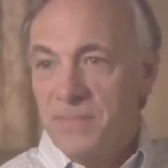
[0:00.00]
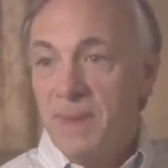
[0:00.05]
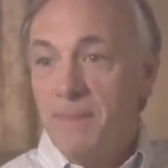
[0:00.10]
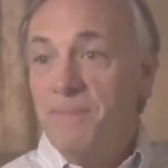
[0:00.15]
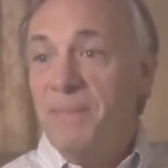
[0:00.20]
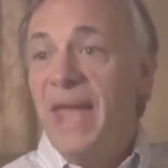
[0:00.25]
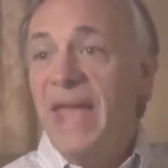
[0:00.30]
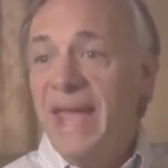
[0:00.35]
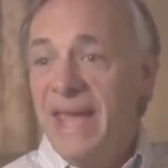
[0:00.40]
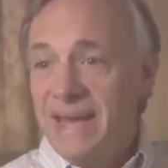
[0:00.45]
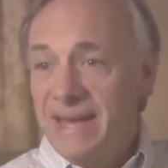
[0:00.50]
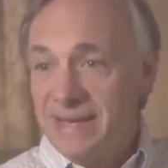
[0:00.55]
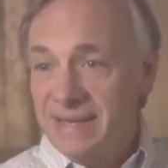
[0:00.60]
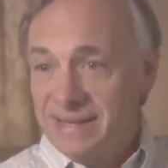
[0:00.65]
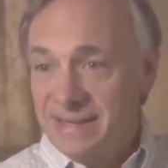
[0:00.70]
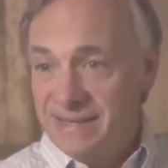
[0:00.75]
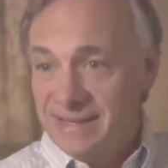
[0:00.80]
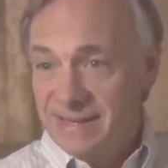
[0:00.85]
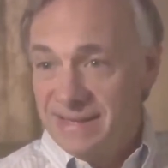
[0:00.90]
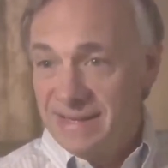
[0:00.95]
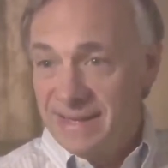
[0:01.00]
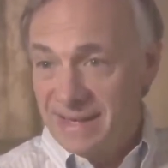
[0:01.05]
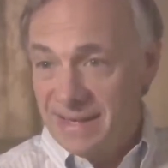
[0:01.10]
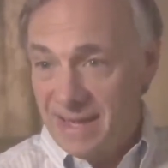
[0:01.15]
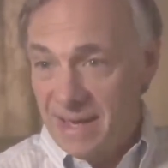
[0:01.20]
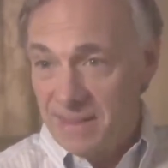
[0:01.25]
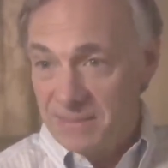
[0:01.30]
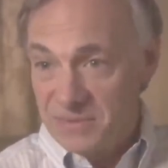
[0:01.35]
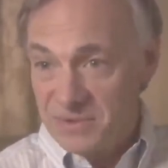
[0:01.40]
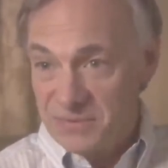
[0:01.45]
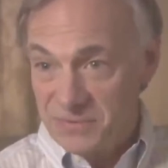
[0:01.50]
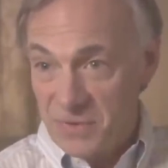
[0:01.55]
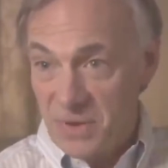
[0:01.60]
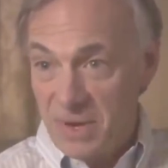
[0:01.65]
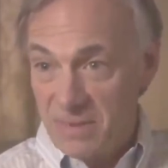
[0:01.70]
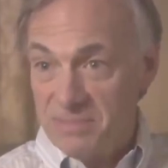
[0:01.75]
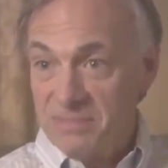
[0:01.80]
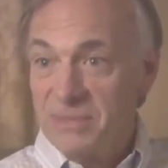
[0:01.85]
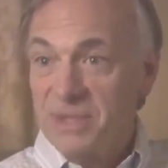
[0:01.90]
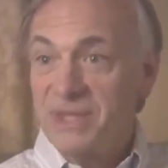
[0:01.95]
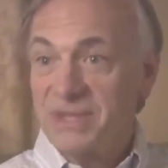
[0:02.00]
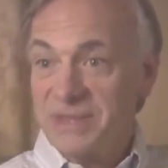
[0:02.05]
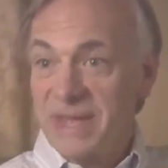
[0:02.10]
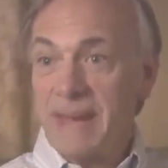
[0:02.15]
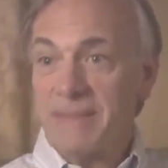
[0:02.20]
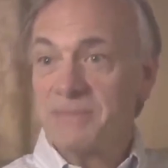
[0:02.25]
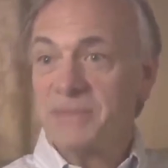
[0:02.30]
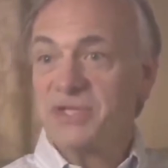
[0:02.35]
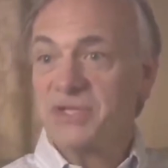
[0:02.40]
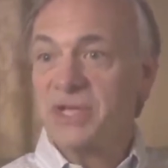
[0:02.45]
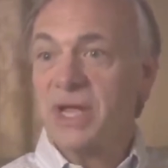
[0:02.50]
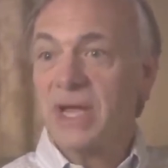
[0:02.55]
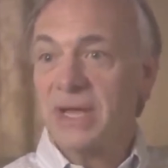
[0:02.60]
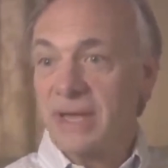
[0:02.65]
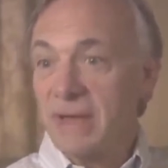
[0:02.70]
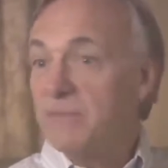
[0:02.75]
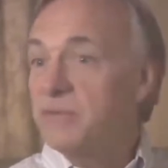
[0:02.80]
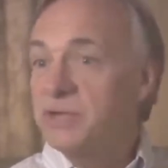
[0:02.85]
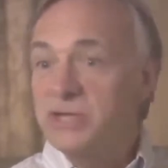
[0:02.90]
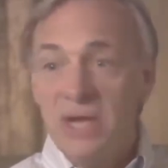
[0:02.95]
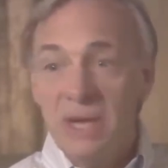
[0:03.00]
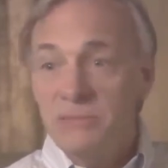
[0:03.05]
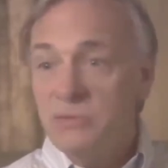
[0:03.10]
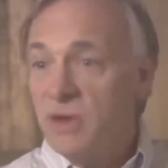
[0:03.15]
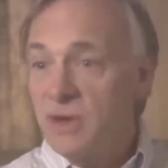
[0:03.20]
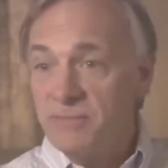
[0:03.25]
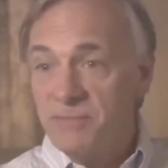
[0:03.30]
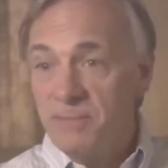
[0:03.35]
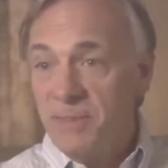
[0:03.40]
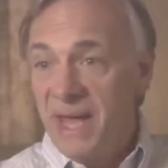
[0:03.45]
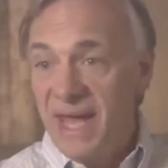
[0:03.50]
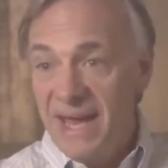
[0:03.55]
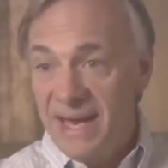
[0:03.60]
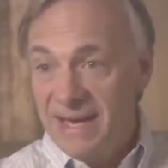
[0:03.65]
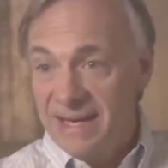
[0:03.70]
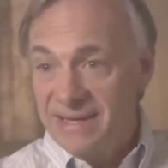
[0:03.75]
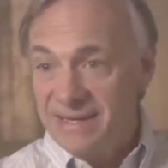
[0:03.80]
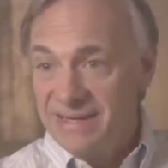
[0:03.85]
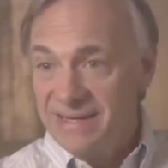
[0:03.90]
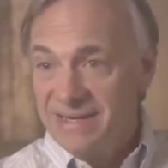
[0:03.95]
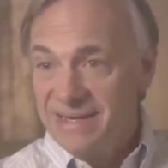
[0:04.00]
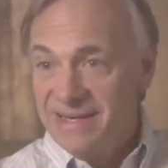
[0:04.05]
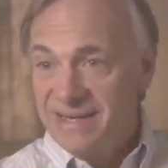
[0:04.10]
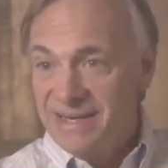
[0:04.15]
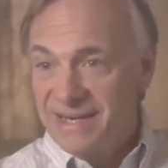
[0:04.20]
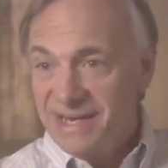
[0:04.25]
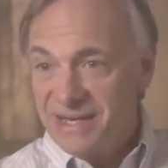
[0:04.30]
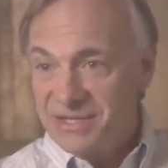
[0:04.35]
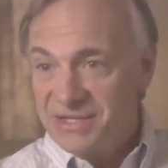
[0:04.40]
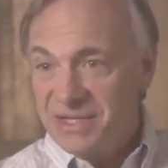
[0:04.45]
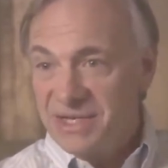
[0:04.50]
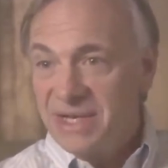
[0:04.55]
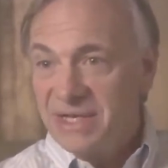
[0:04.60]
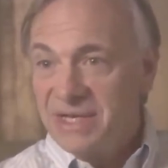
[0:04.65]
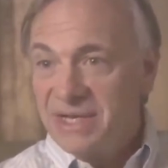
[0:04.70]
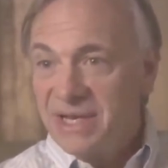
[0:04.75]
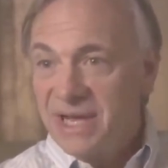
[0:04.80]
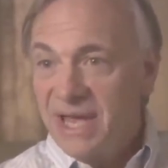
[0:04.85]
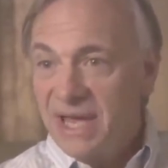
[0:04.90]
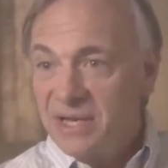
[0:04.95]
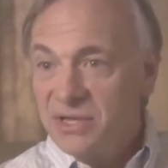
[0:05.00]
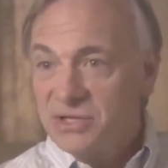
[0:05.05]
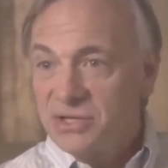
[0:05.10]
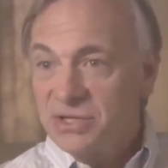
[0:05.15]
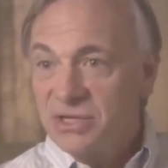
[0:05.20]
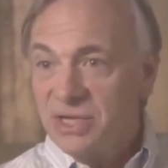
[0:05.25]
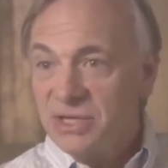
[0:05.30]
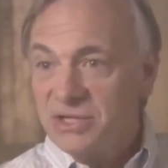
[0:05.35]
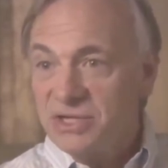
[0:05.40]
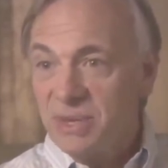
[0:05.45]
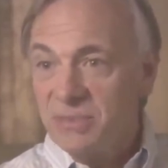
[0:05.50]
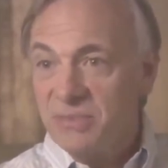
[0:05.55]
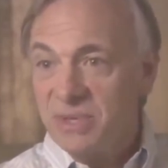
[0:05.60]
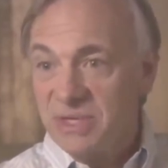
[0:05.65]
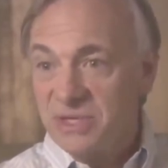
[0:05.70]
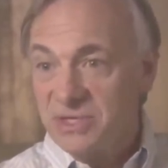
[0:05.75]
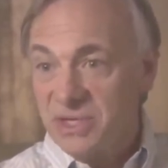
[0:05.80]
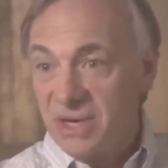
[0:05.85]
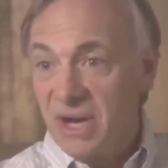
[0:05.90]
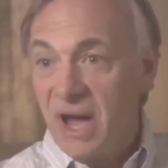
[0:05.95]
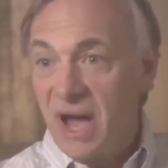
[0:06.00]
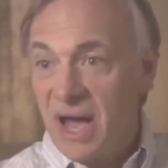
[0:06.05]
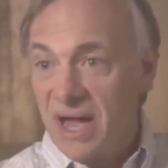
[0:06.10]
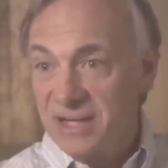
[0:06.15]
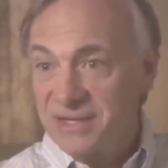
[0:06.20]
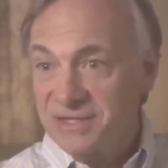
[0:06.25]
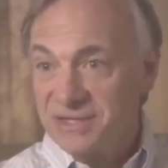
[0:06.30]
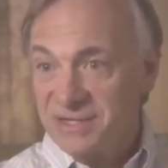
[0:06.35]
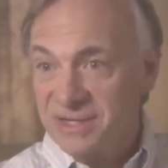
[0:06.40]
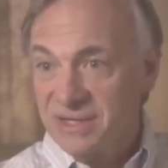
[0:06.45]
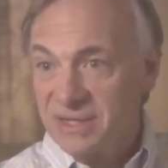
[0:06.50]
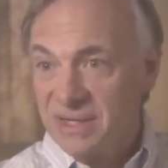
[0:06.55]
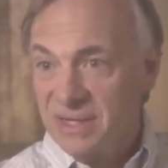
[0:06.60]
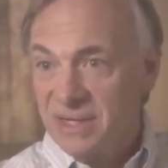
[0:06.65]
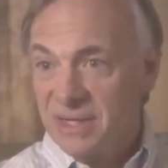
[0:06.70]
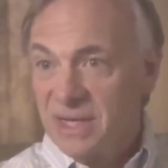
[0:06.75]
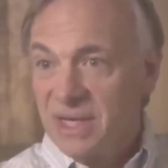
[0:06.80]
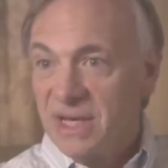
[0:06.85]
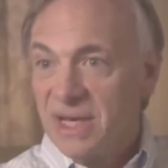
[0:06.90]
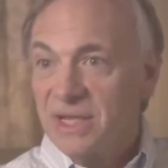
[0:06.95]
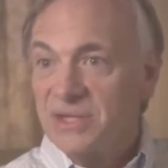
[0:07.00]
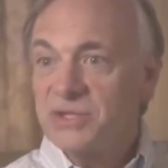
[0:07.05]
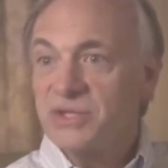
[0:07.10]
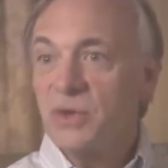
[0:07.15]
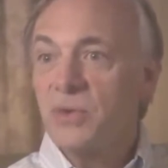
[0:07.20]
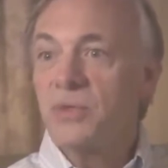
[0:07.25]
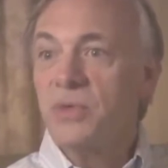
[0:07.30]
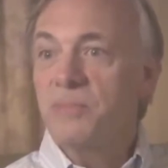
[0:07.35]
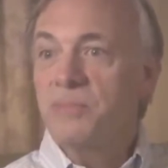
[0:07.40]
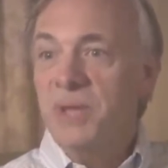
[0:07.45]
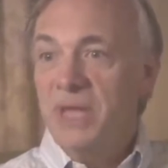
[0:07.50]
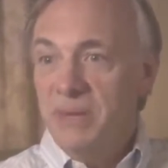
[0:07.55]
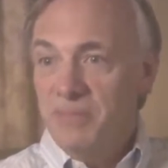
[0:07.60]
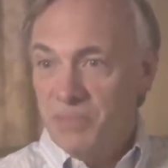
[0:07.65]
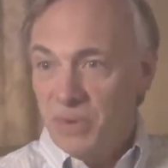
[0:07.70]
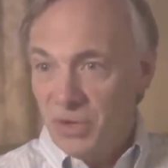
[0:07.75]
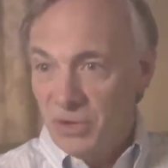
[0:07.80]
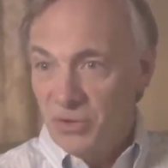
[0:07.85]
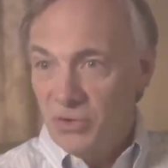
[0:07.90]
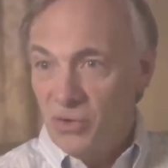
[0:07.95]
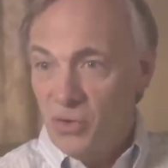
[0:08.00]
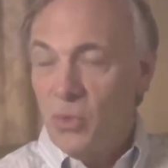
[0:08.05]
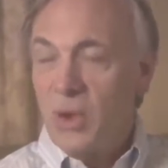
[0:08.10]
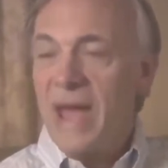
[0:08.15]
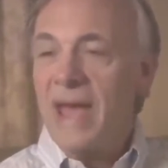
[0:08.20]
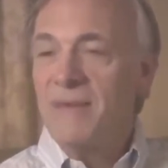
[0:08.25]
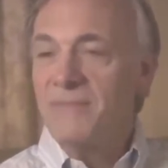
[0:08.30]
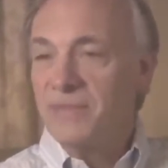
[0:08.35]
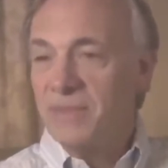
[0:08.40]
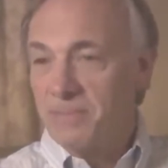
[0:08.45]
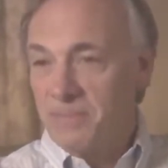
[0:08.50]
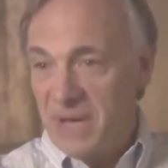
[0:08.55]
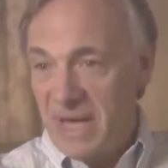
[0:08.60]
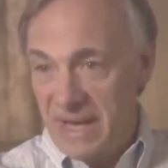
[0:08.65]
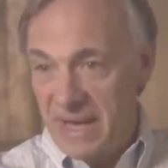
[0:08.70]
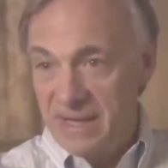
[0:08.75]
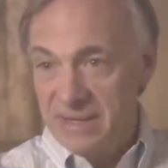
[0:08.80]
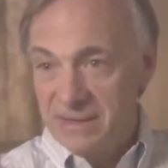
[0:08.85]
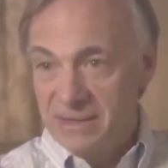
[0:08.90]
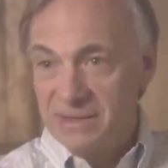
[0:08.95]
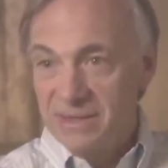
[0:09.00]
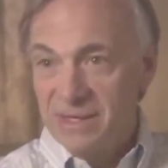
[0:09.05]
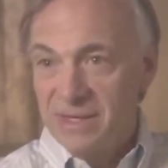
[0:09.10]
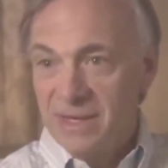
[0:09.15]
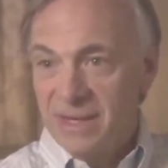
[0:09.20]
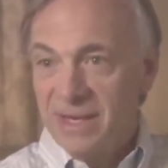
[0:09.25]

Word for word: The pain that comes from that mistake. Every time you have pain, it's an indication that something's at odds. And so the people who have the pain